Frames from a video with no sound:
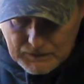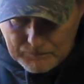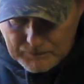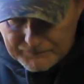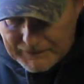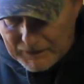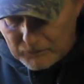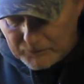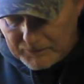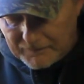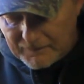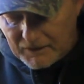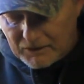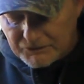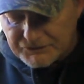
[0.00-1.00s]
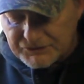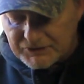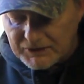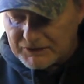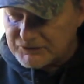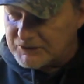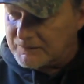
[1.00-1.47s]
But that would be the
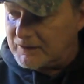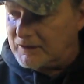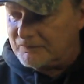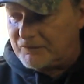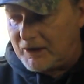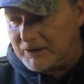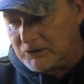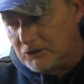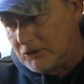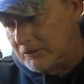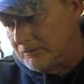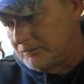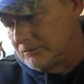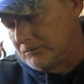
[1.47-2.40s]
L6, and then if I do it,